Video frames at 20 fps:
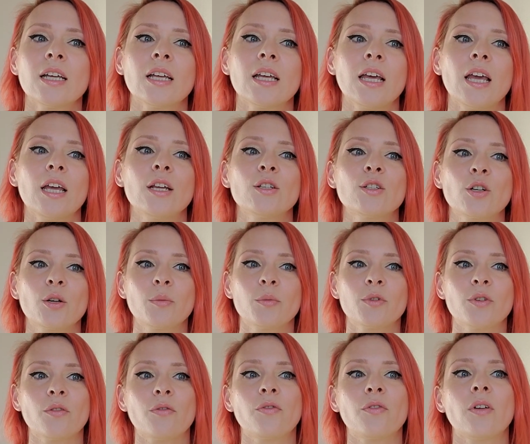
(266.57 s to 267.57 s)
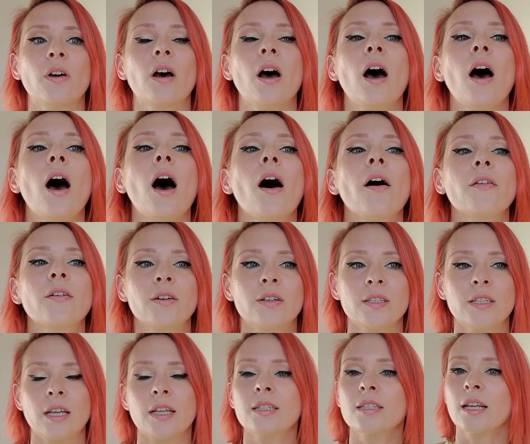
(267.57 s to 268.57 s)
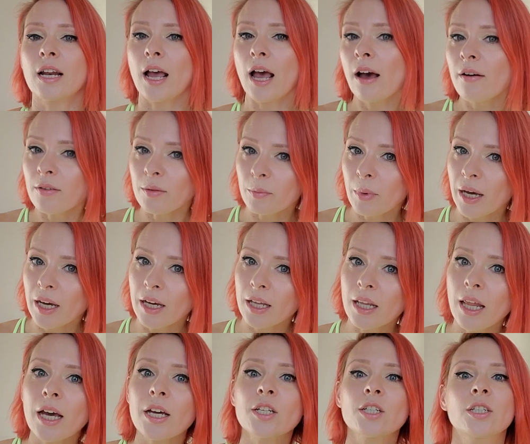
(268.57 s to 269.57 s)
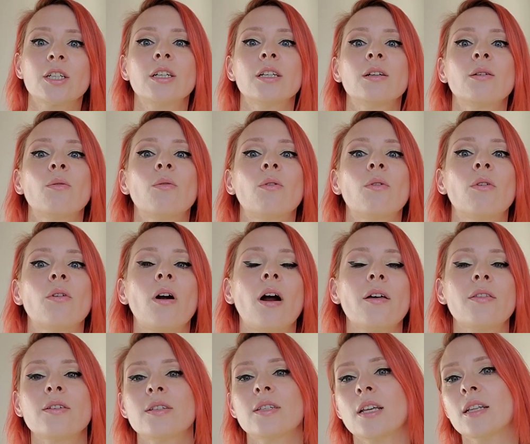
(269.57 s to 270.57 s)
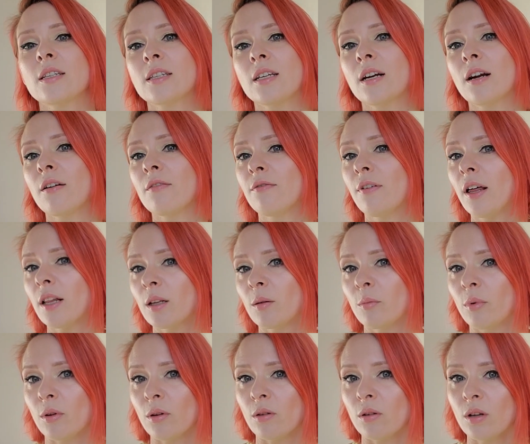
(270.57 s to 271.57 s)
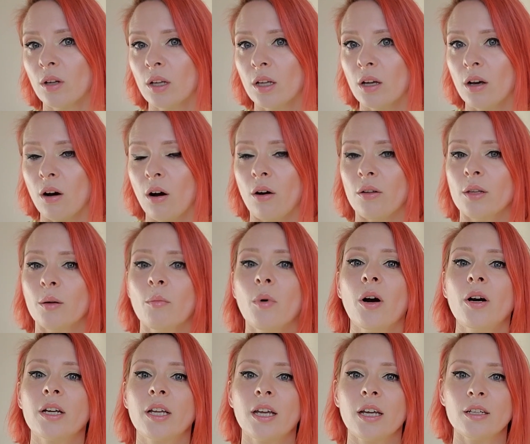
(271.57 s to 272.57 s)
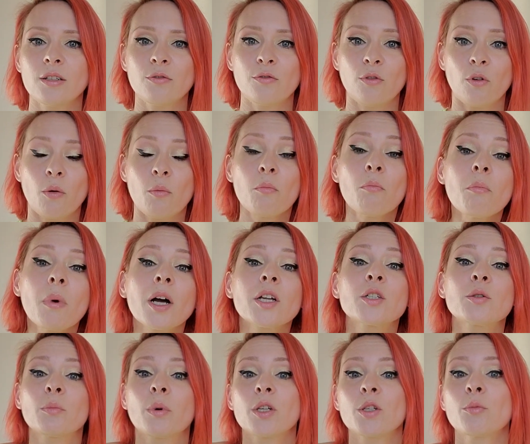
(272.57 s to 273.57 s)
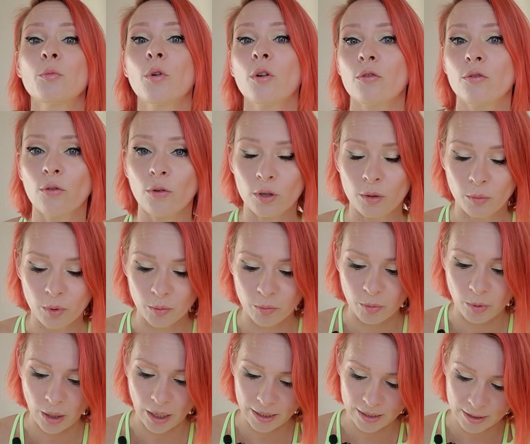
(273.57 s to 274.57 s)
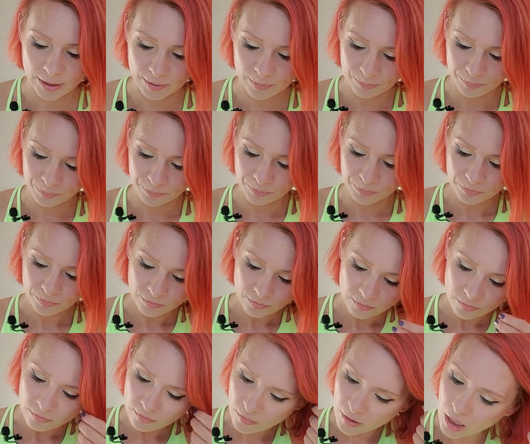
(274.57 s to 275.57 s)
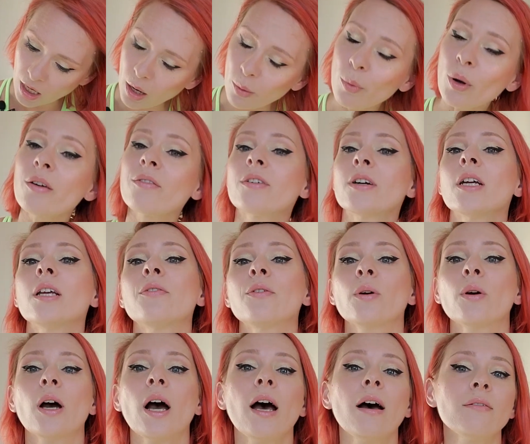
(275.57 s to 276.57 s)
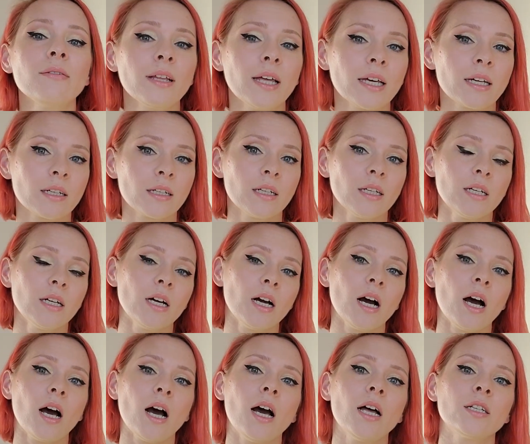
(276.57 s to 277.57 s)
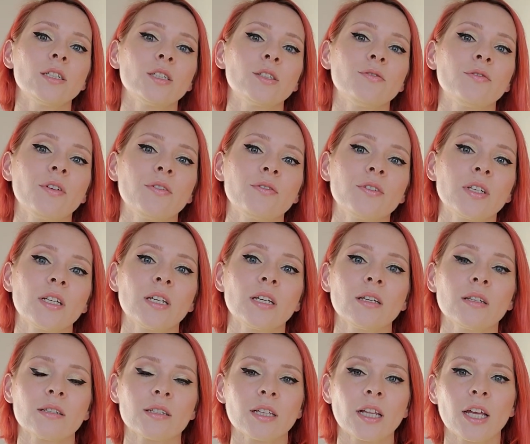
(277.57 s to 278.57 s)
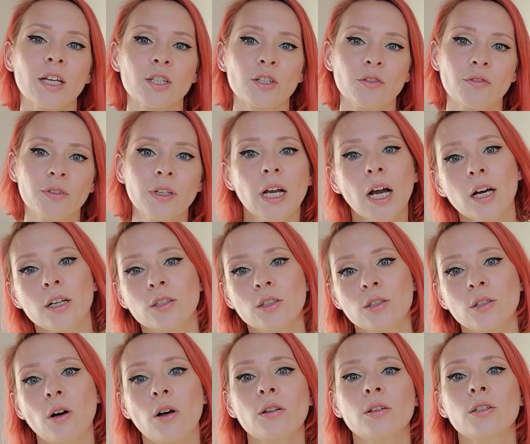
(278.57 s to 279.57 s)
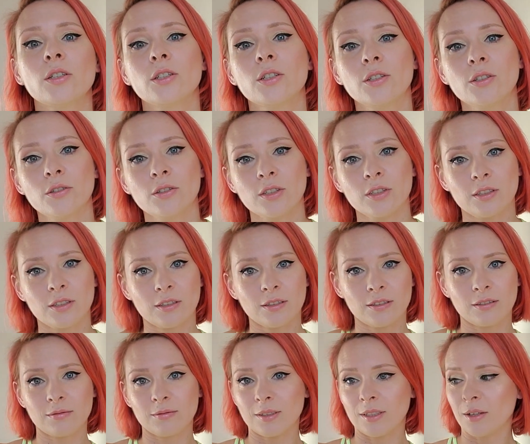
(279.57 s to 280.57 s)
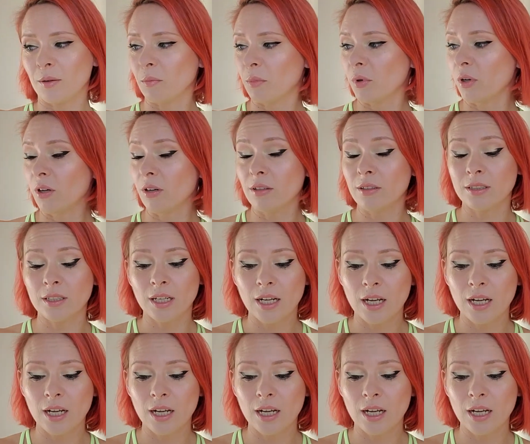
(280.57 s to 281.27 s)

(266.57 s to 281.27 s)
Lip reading: in terms of the other scents that I have in my collection or other scents that are available on the market for much more affordable price. However, if you have like $150 / $300 to just, burn,